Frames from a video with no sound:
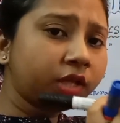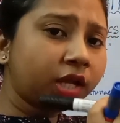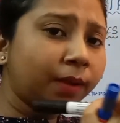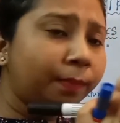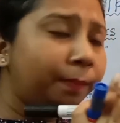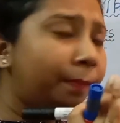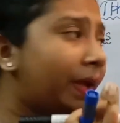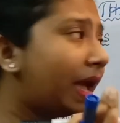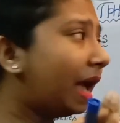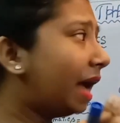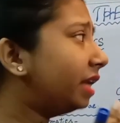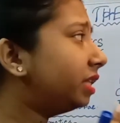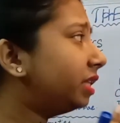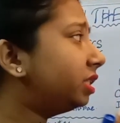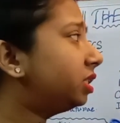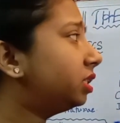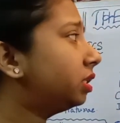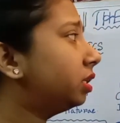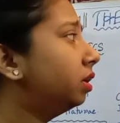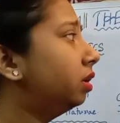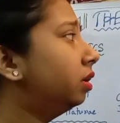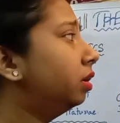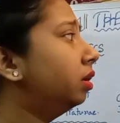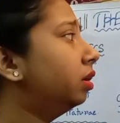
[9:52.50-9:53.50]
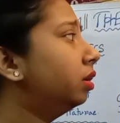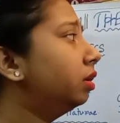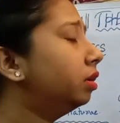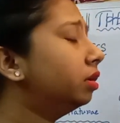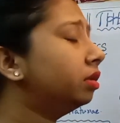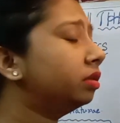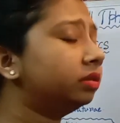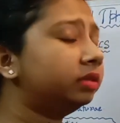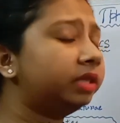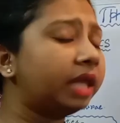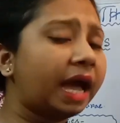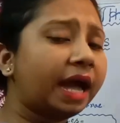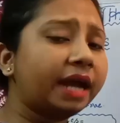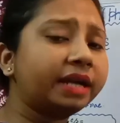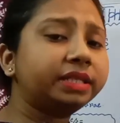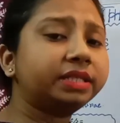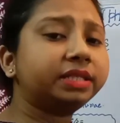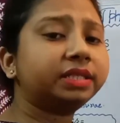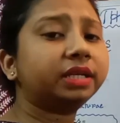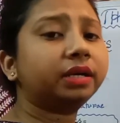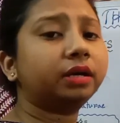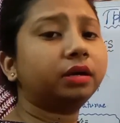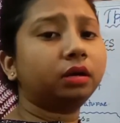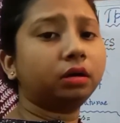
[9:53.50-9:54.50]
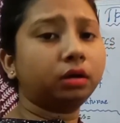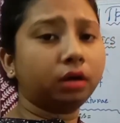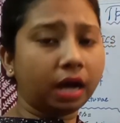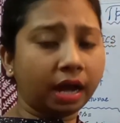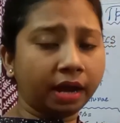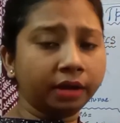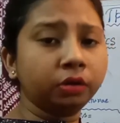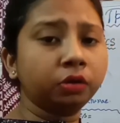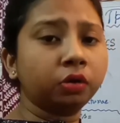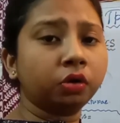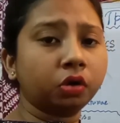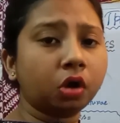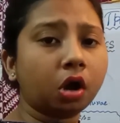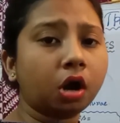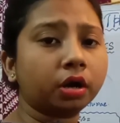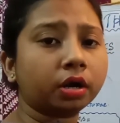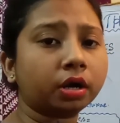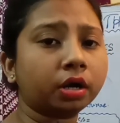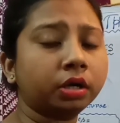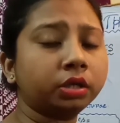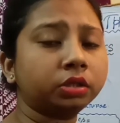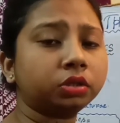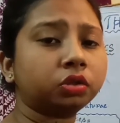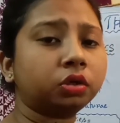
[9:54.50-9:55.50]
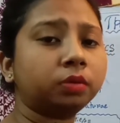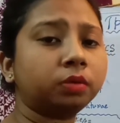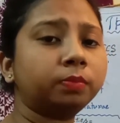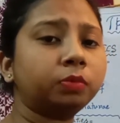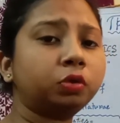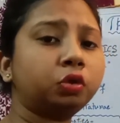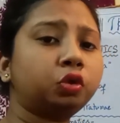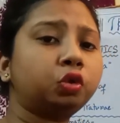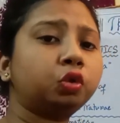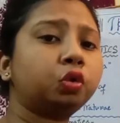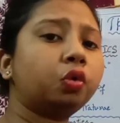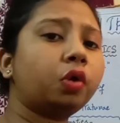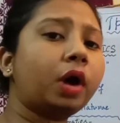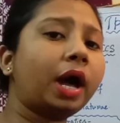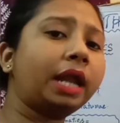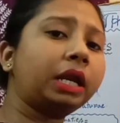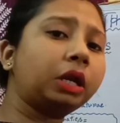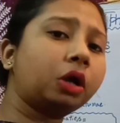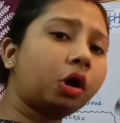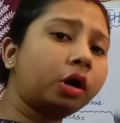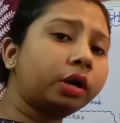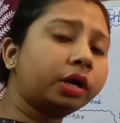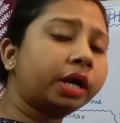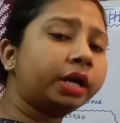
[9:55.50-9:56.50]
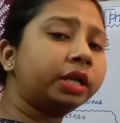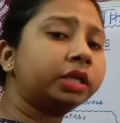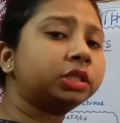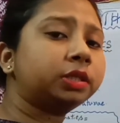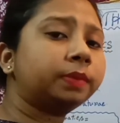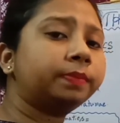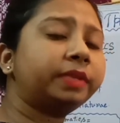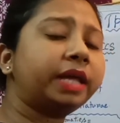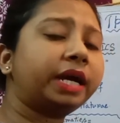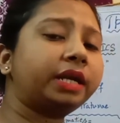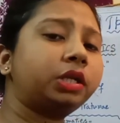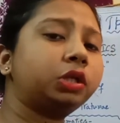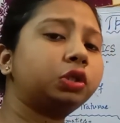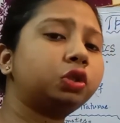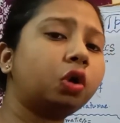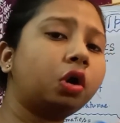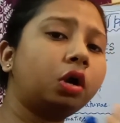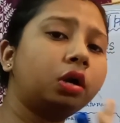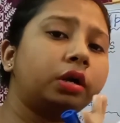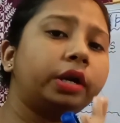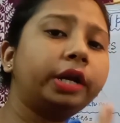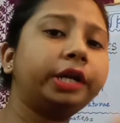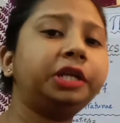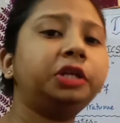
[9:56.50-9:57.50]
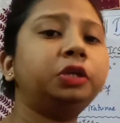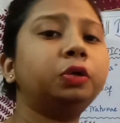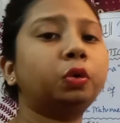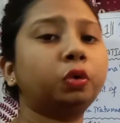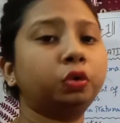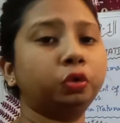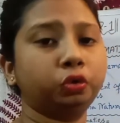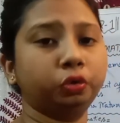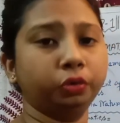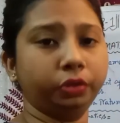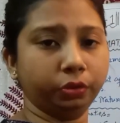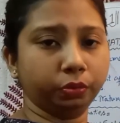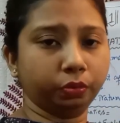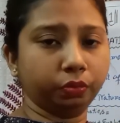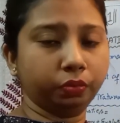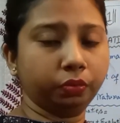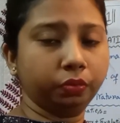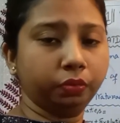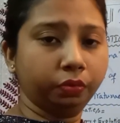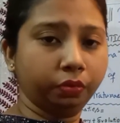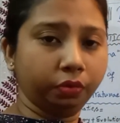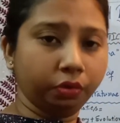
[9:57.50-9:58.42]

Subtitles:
match that's unknown organism to an organism that is already known to you.